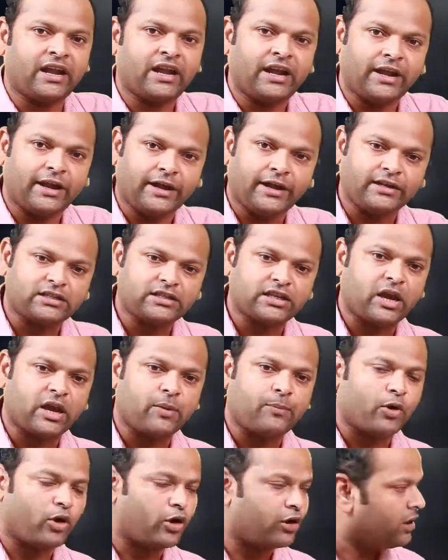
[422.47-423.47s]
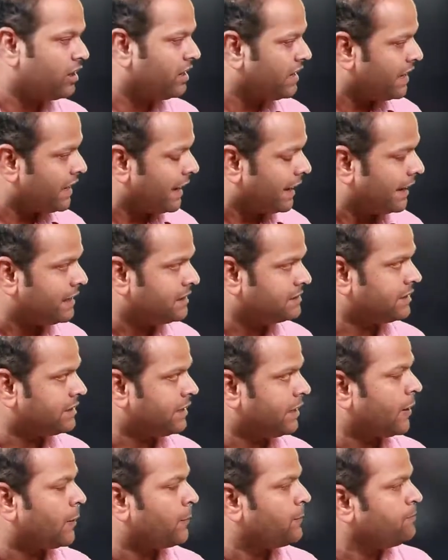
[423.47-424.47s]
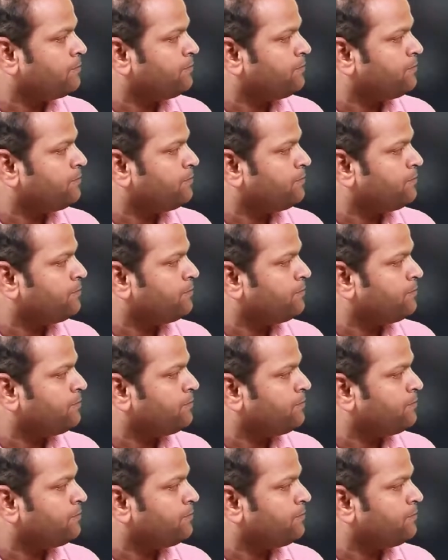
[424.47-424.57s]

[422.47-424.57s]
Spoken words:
it is keep on increasing.